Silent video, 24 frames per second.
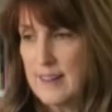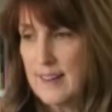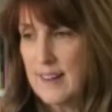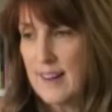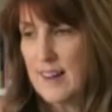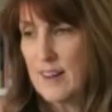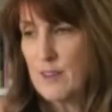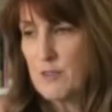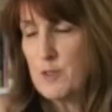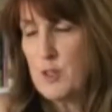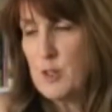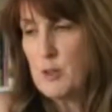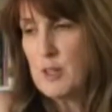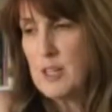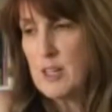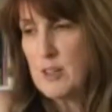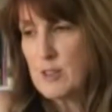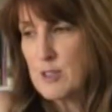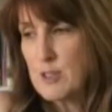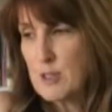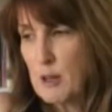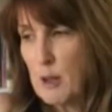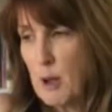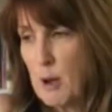a few
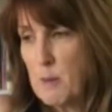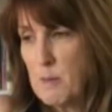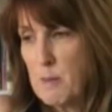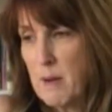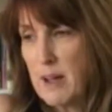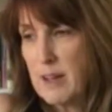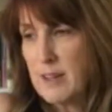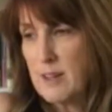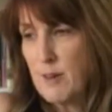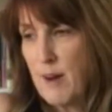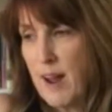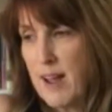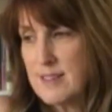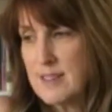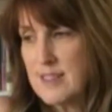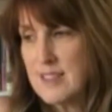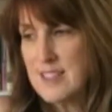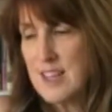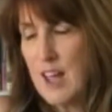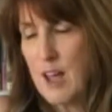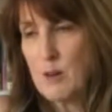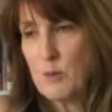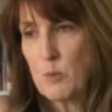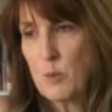years ago, my
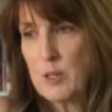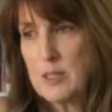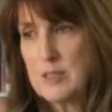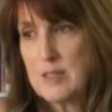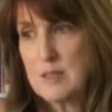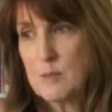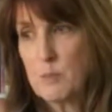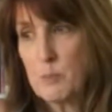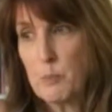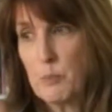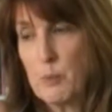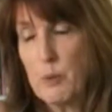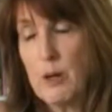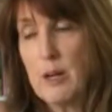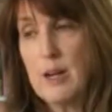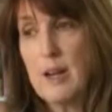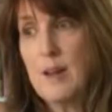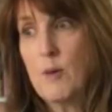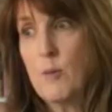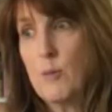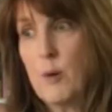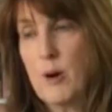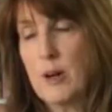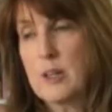grandson was
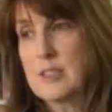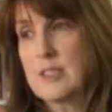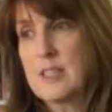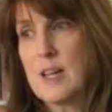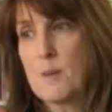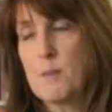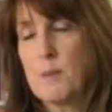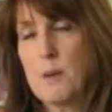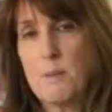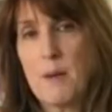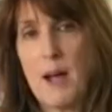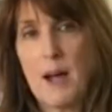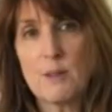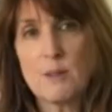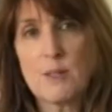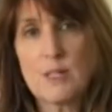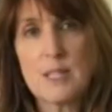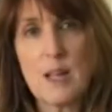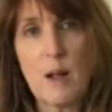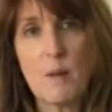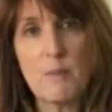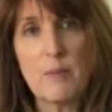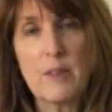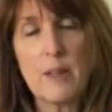pretty worked up about
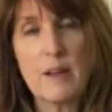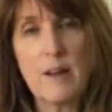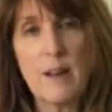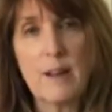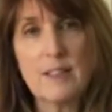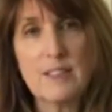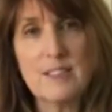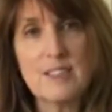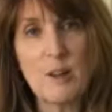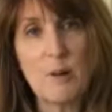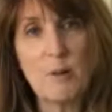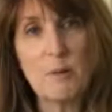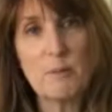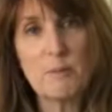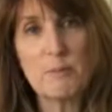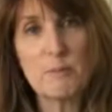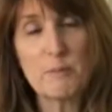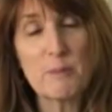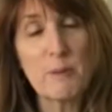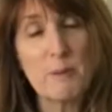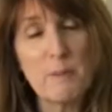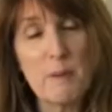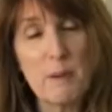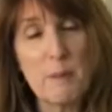something. I don't
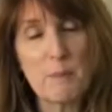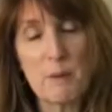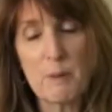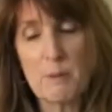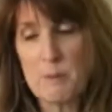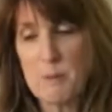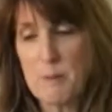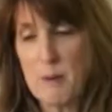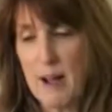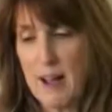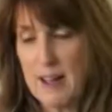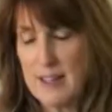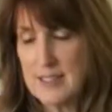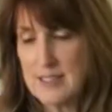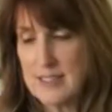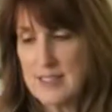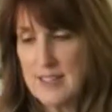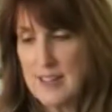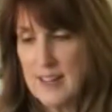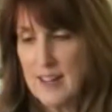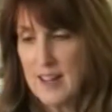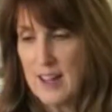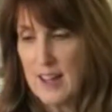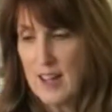remember what.
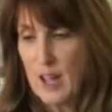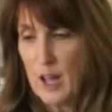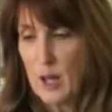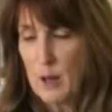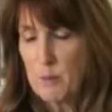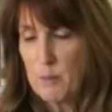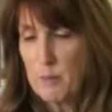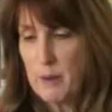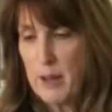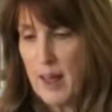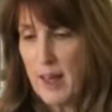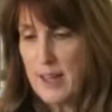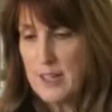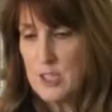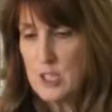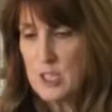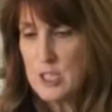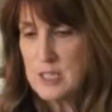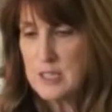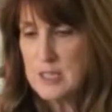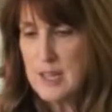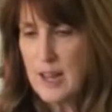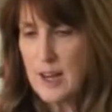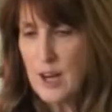But I
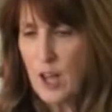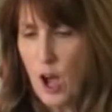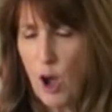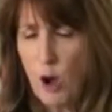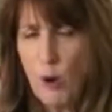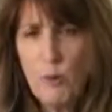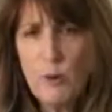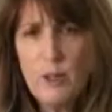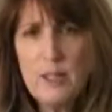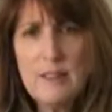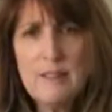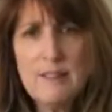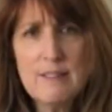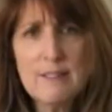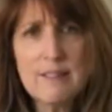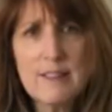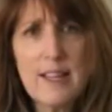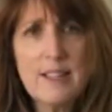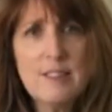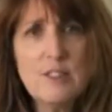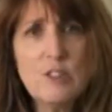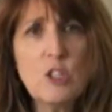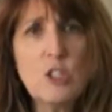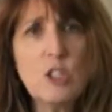just said, Owen,
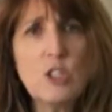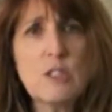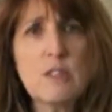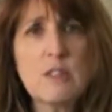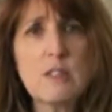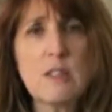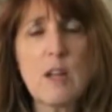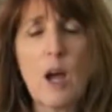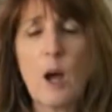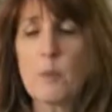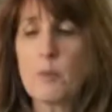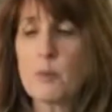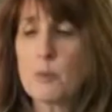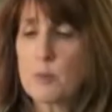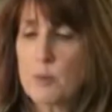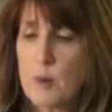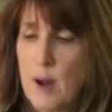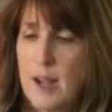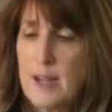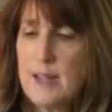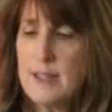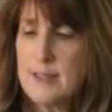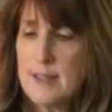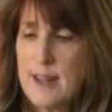let's just stop
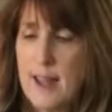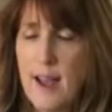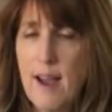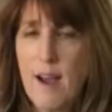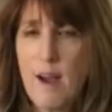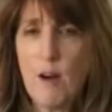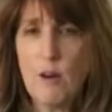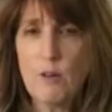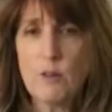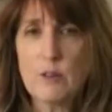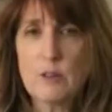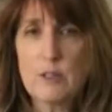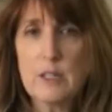right now.